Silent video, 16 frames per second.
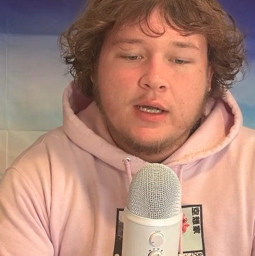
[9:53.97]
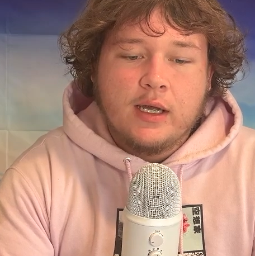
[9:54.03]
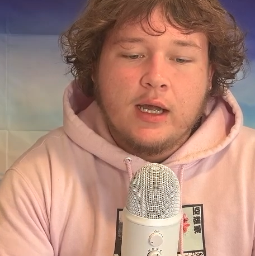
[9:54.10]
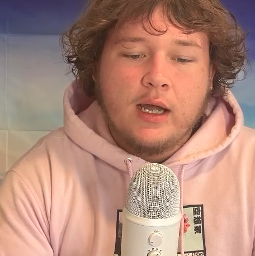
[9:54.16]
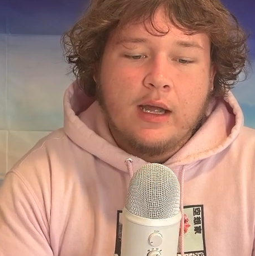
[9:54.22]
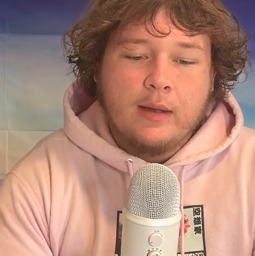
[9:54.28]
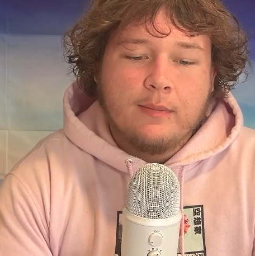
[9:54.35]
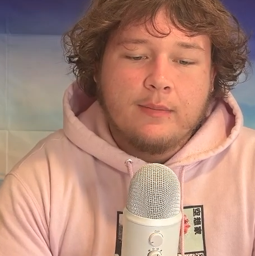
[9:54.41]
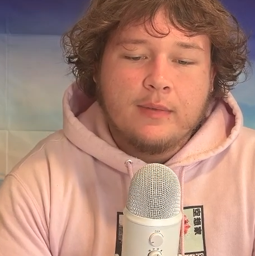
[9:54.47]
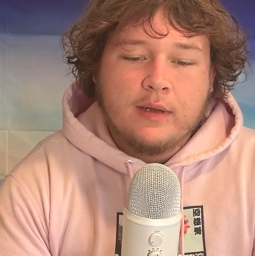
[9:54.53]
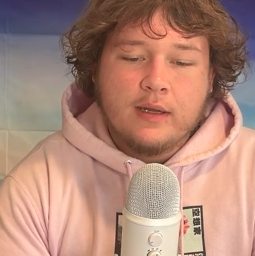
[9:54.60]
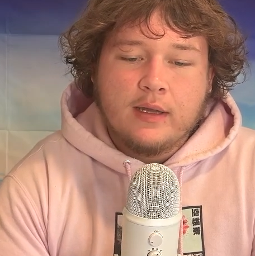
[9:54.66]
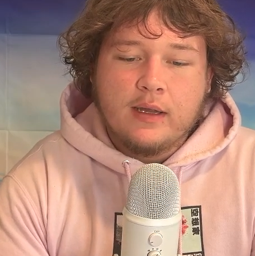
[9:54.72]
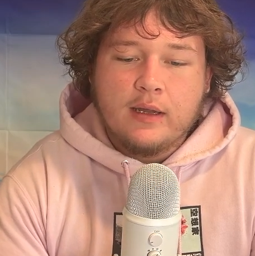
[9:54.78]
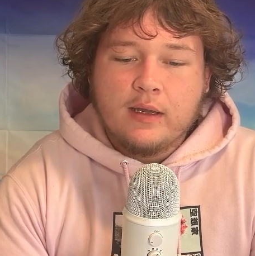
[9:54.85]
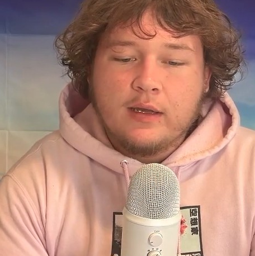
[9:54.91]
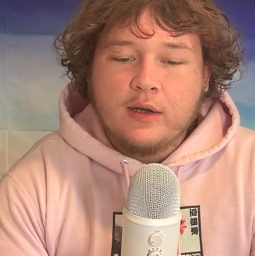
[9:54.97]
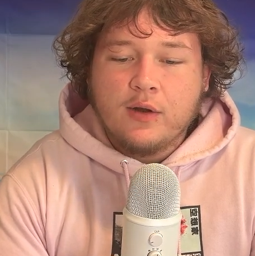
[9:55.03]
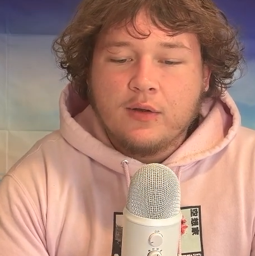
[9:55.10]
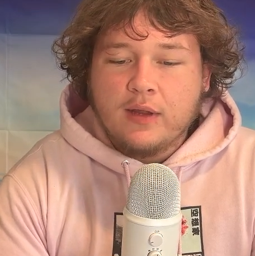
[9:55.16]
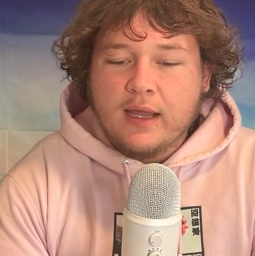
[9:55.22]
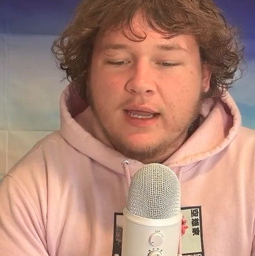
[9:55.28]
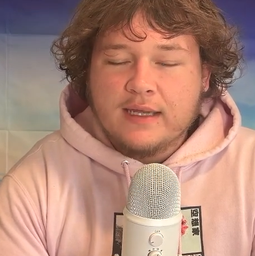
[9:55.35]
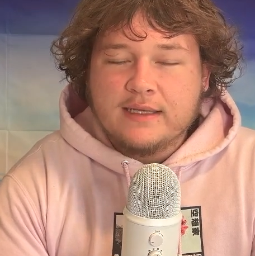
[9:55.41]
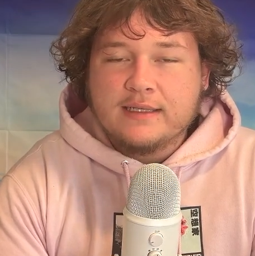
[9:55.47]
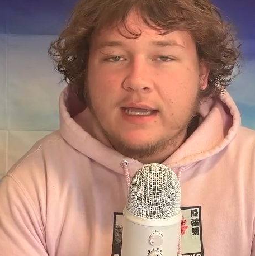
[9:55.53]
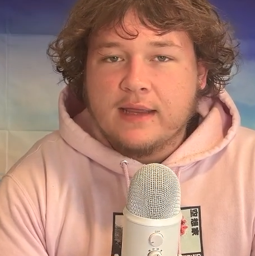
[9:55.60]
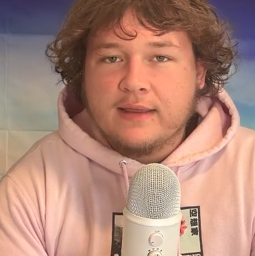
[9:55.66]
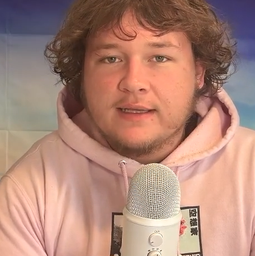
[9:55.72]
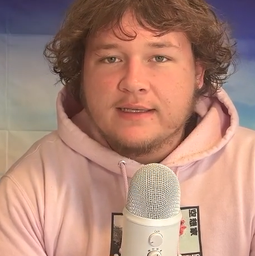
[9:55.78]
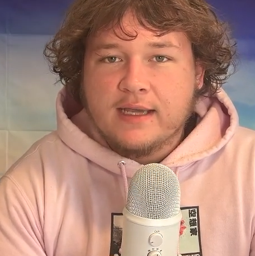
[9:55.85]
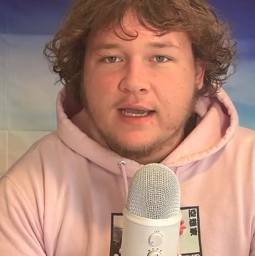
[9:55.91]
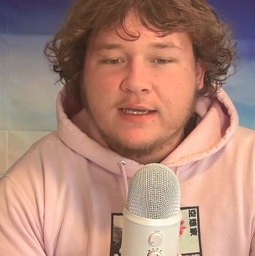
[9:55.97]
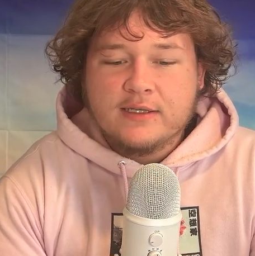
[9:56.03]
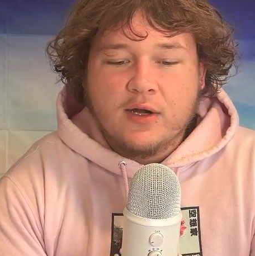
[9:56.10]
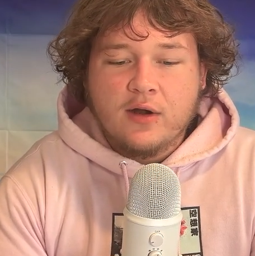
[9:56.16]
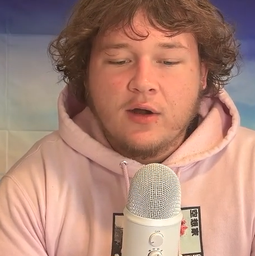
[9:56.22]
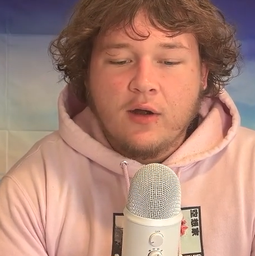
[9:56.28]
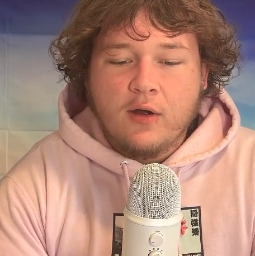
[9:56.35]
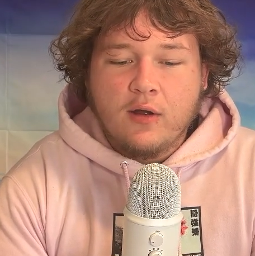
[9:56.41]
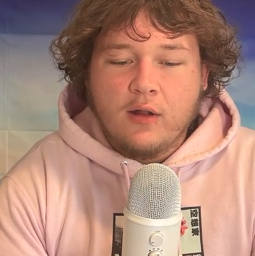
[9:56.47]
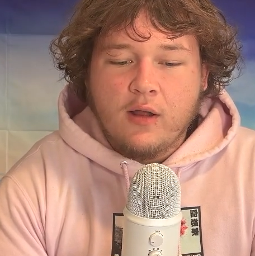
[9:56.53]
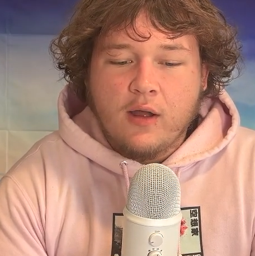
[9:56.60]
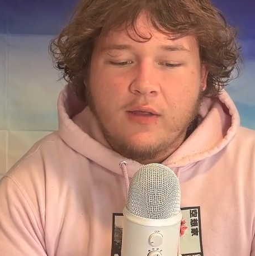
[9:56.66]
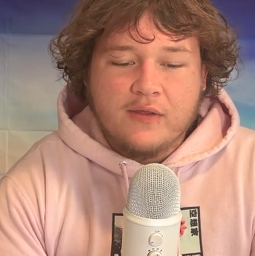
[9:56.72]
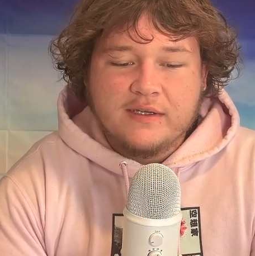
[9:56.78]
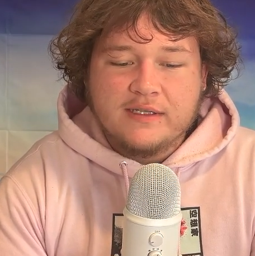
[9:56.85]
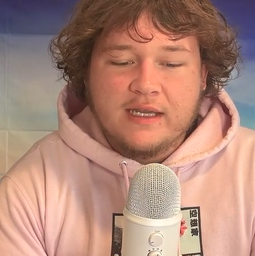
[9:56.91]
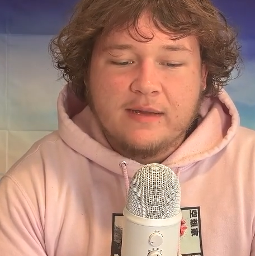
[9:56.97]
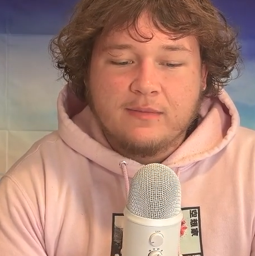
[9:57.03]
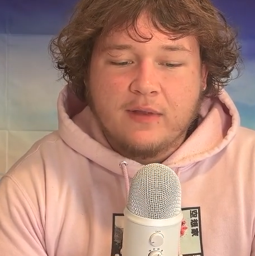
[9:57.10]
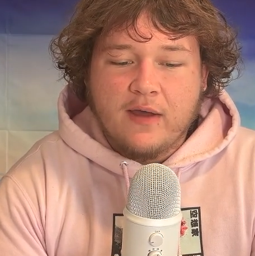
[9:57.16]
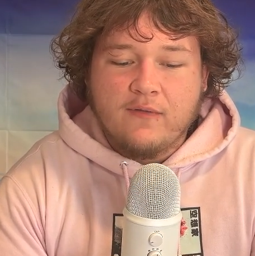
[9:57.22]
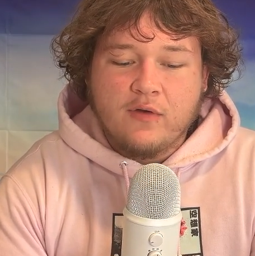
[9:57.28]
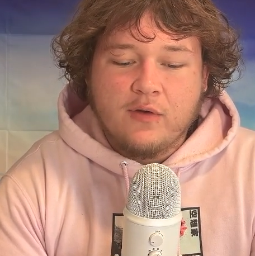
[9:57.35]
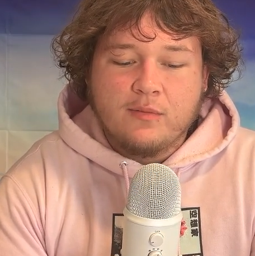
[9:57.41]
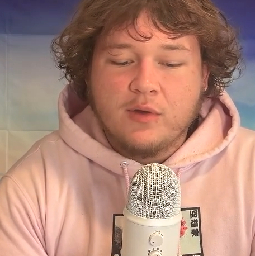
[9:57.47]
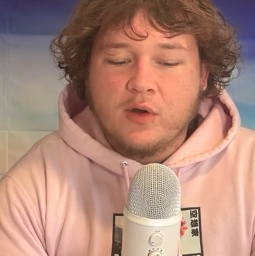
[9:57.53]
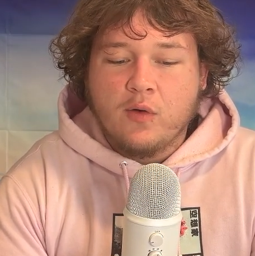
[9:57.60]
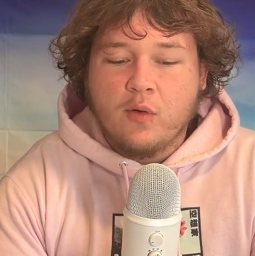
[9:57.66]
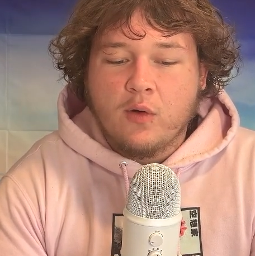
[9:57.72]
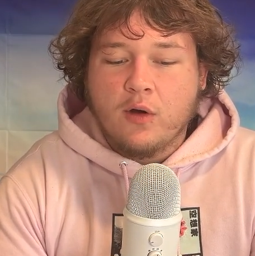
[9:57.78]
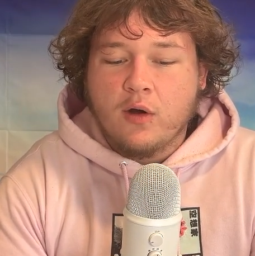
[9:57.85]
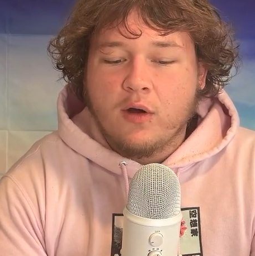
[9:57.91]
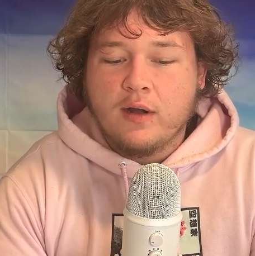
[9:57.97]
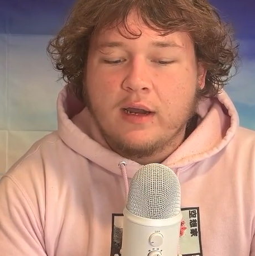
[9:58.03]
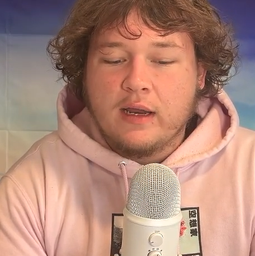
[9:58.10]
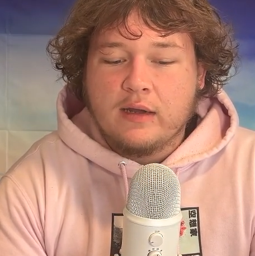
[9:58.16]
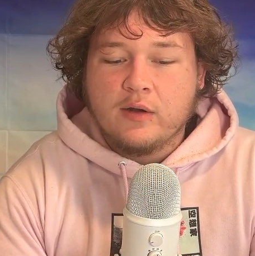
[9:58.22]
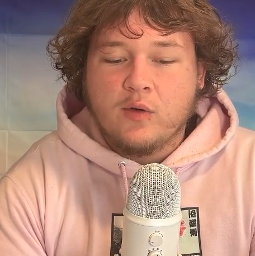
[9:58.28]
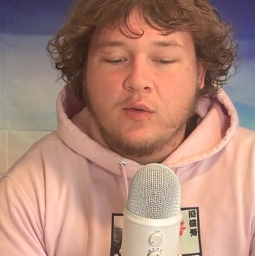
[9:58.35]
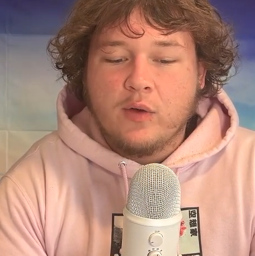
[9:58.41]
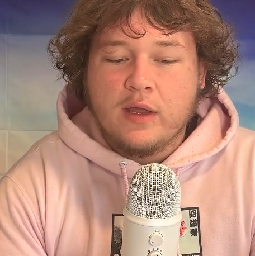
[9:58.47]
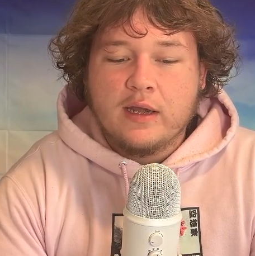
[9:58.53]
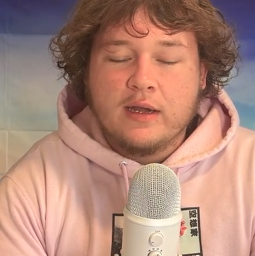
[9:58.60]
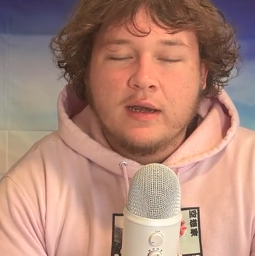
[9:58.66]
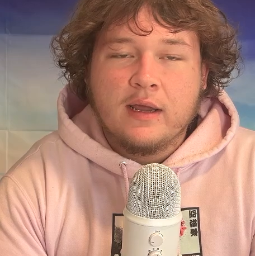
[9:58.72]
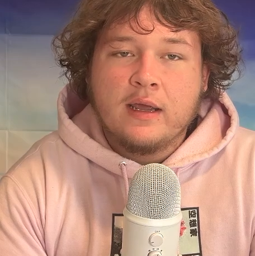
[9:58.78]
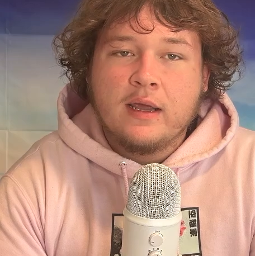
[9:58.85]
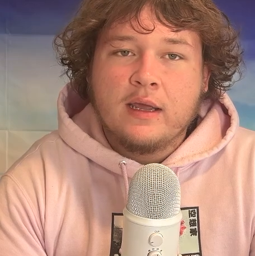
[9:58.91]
Like I said, these guys aren't all on the same level, McCord and Quinn,